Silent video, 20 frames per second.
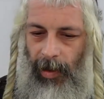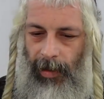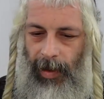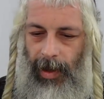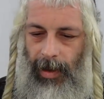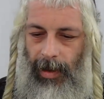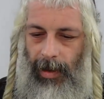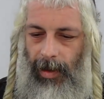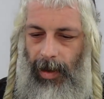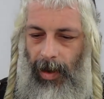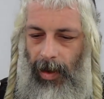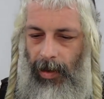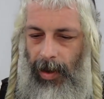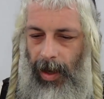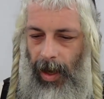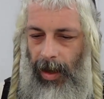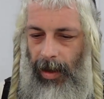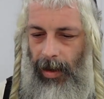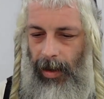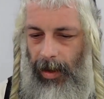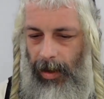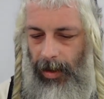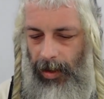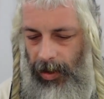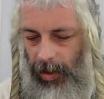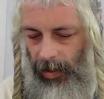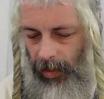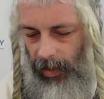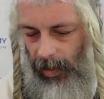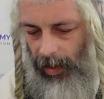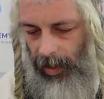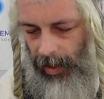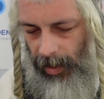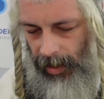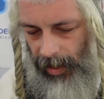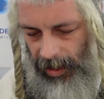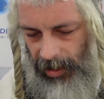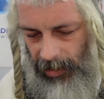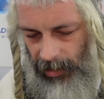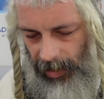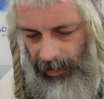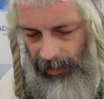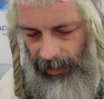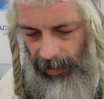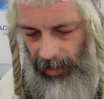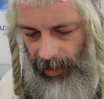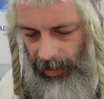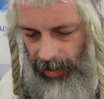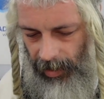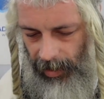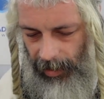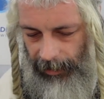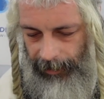moment. Okay, so let's read further.